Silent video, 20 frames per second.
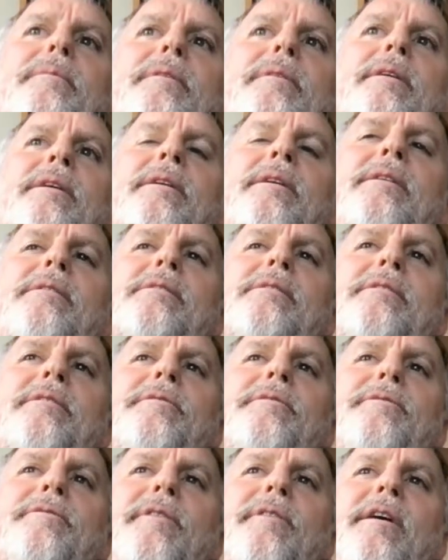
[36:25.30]
is
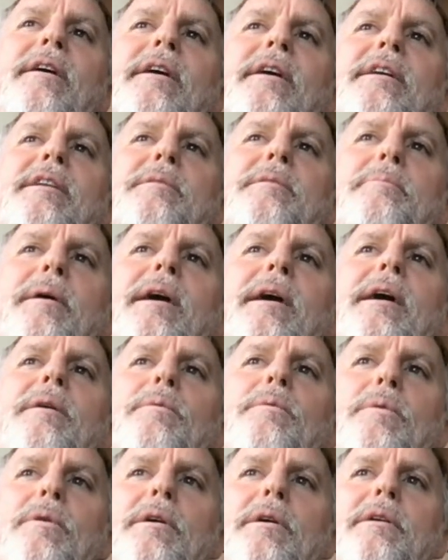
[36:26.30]
defined by
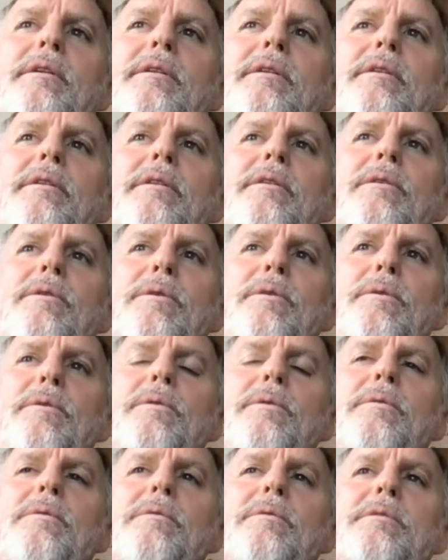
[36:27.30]
one
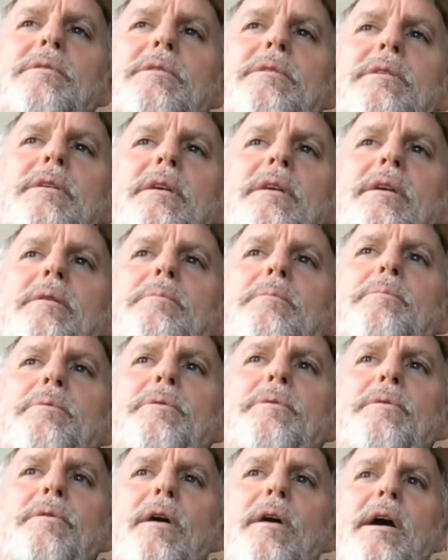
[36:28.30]
whose
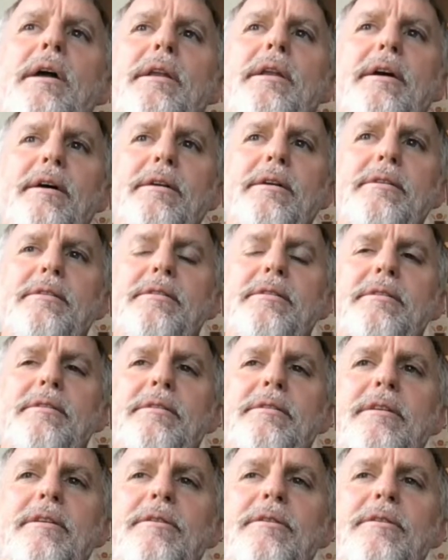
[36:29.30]
products